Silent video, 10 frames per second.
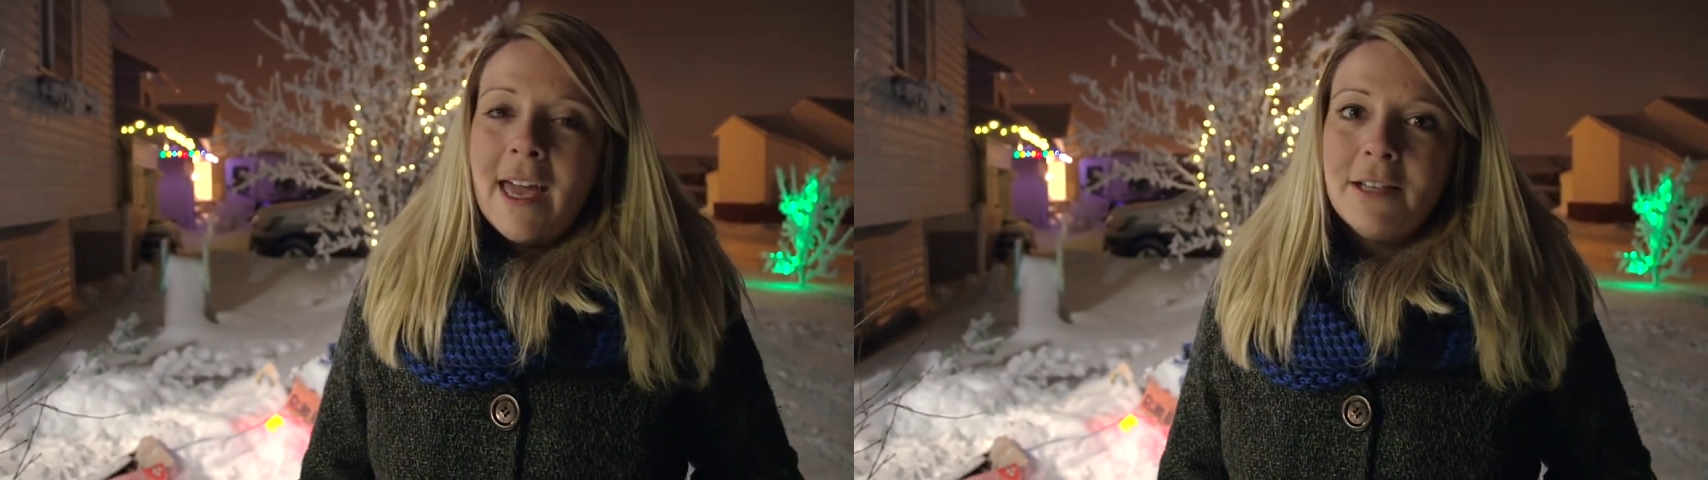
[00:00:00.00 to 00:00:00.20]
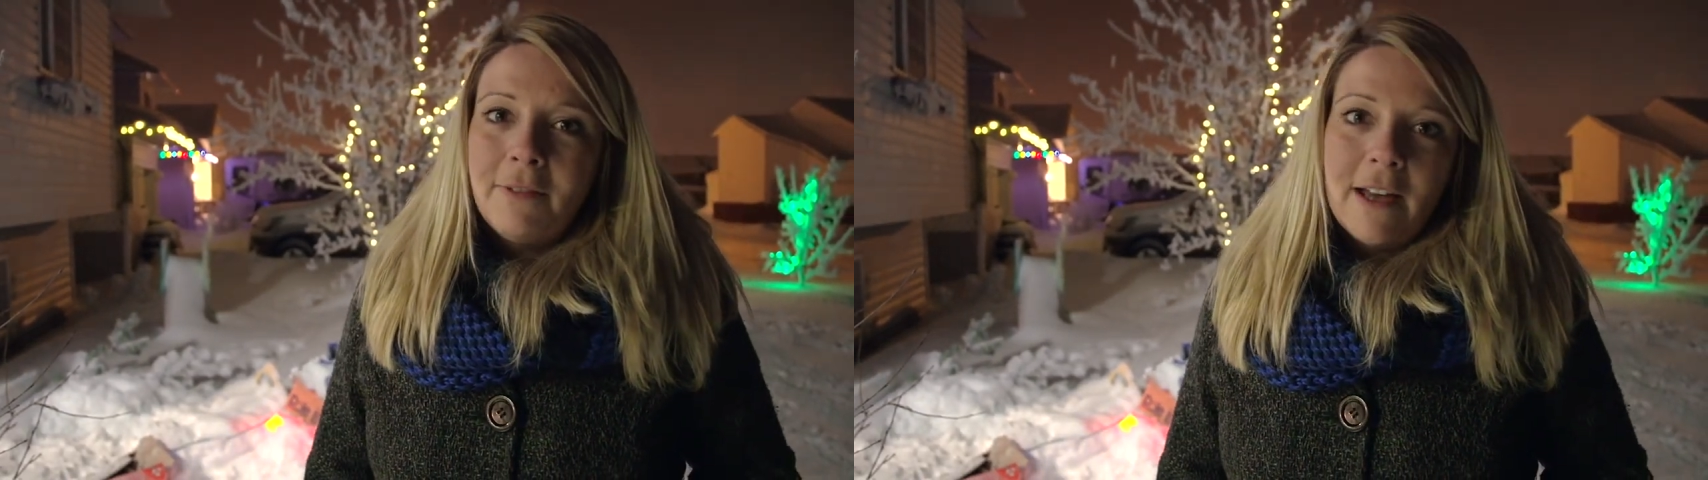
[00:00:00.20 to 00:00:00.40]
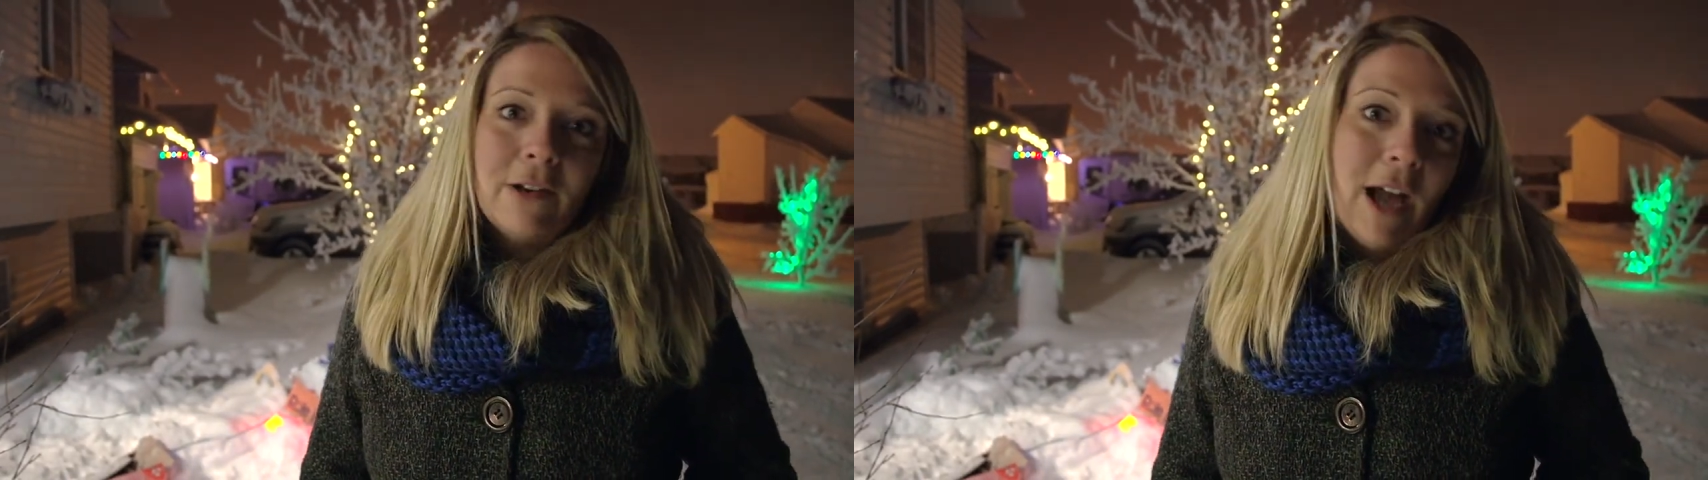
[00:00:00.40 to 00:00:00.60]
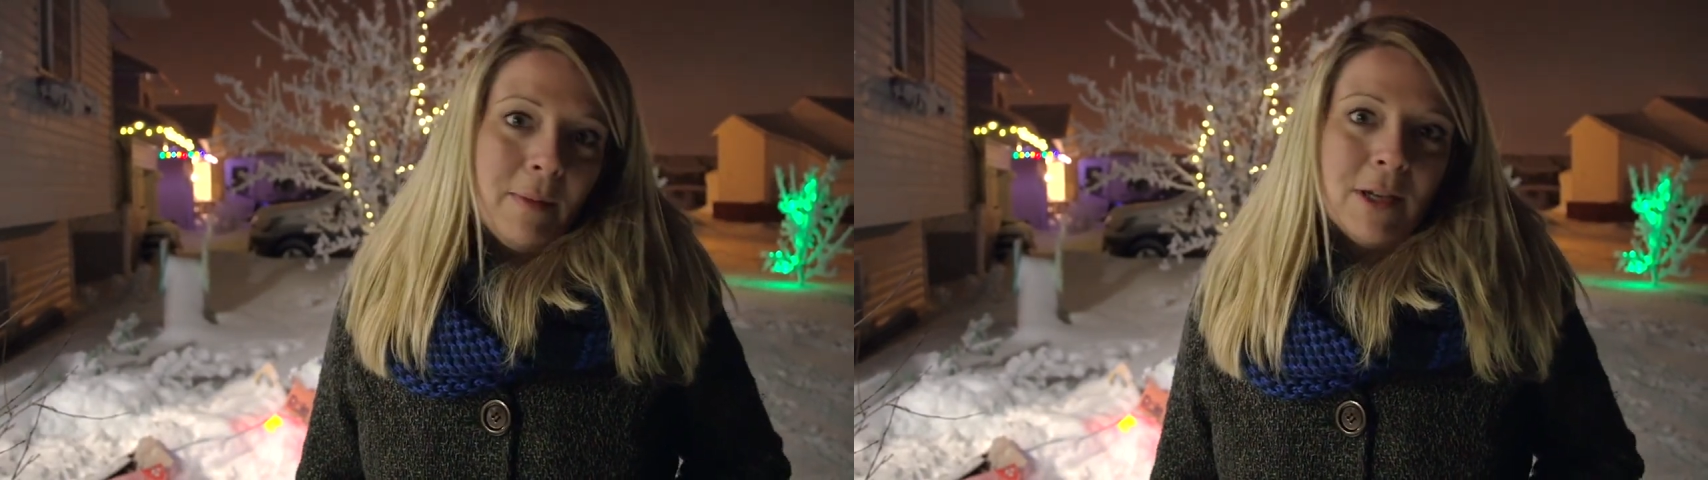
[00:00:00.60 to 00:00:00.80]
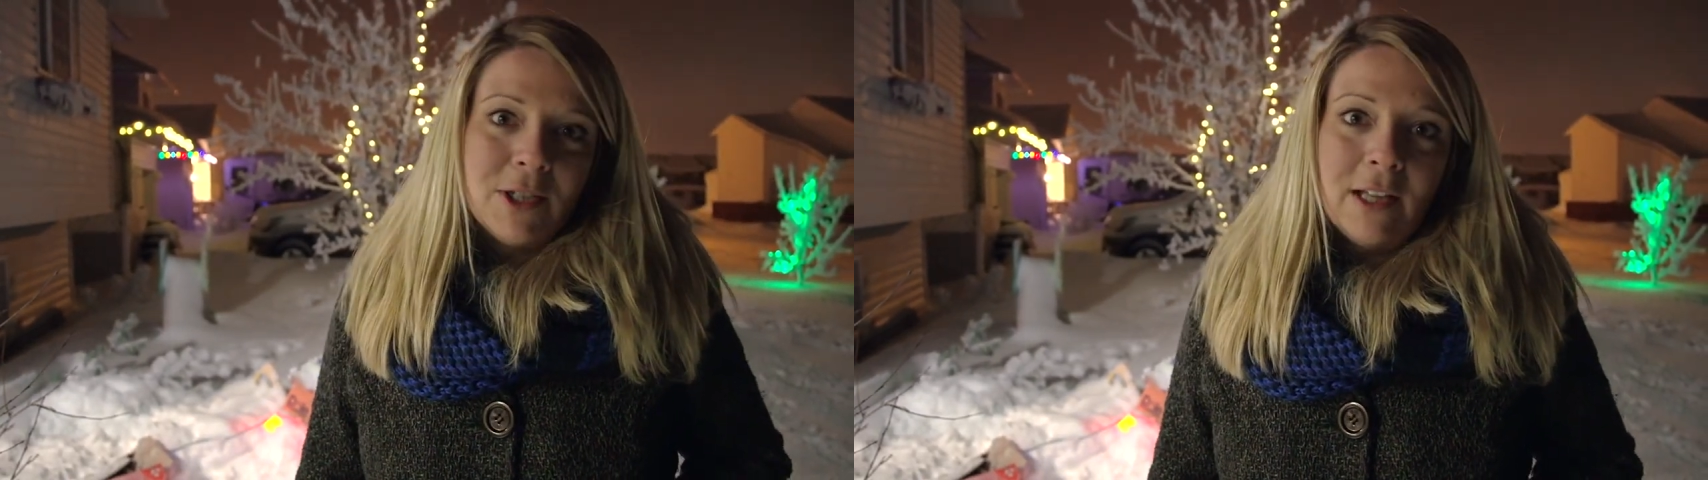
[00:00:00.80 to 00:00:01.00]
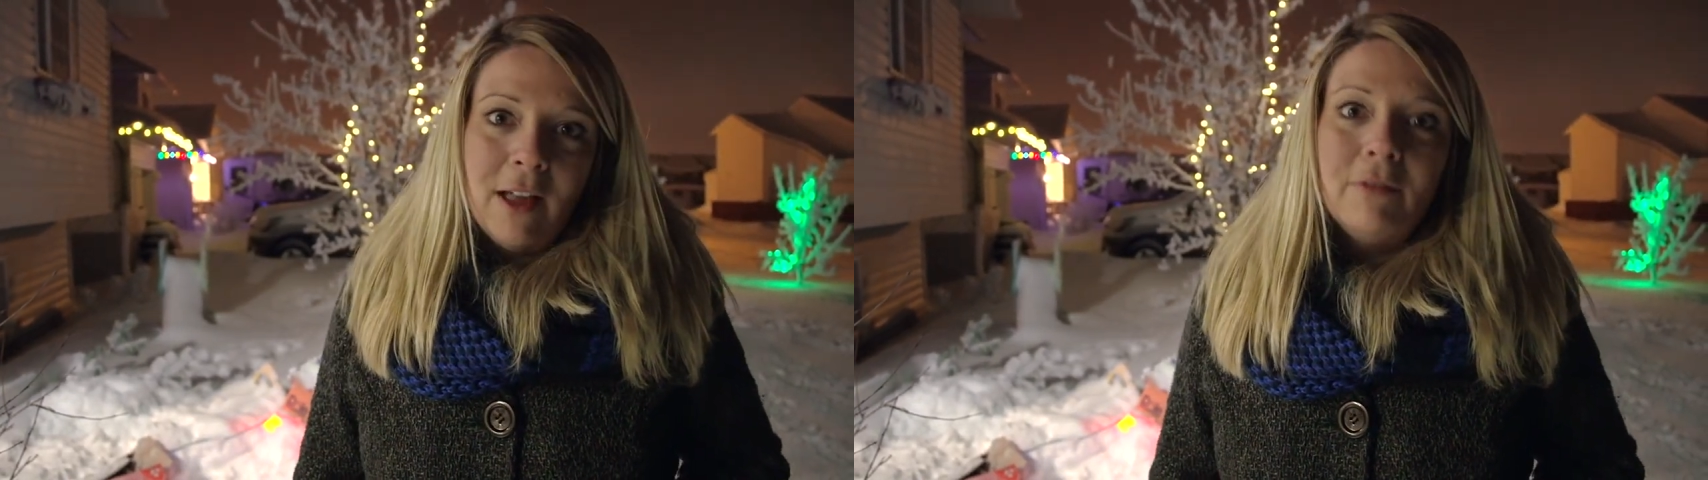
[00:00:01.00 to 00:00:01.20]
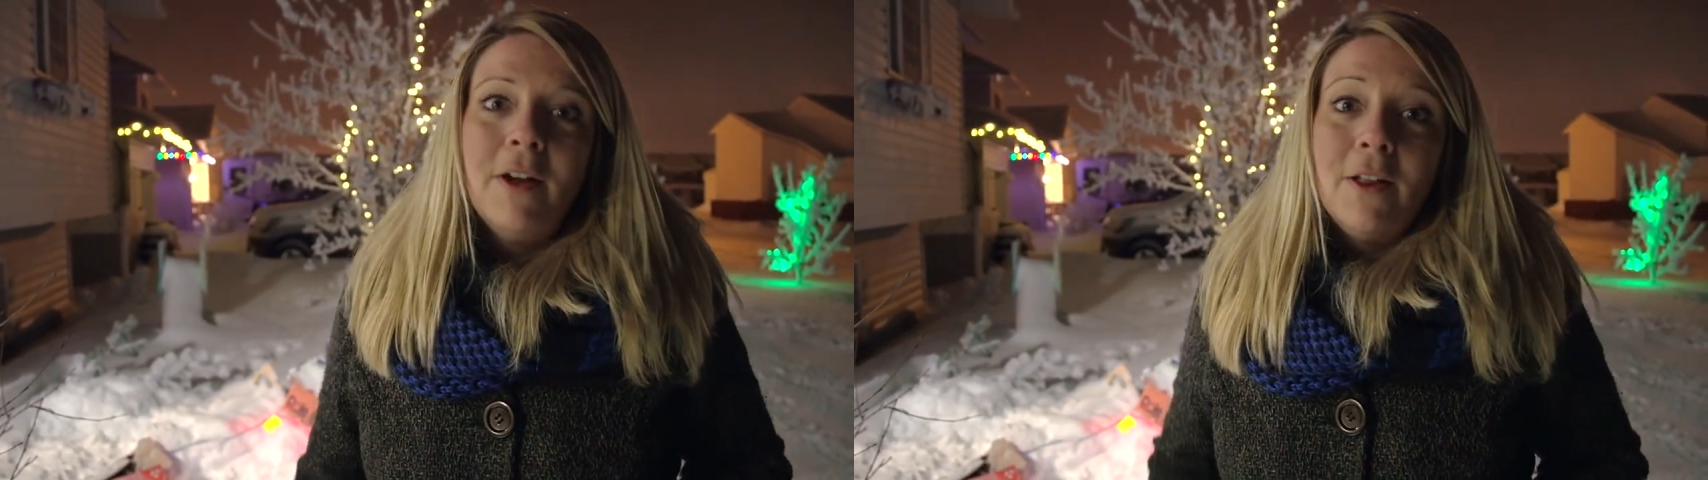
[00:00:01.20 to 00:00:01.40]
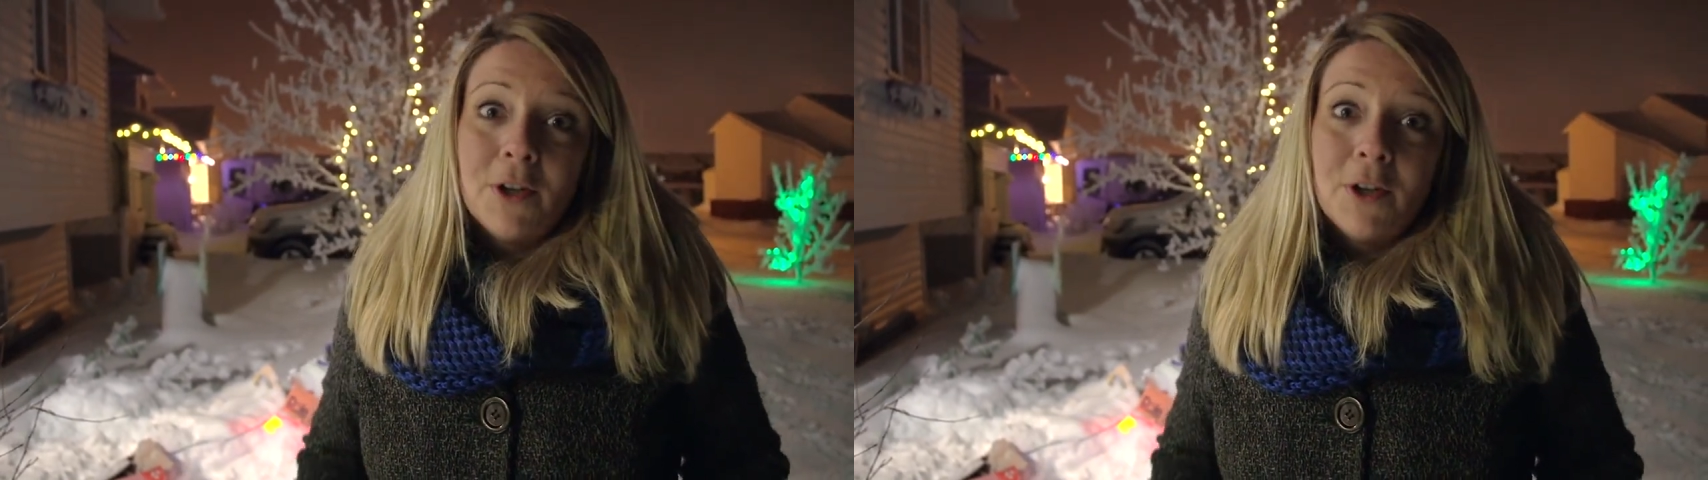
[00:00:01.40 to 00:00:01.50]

and to find out how much they love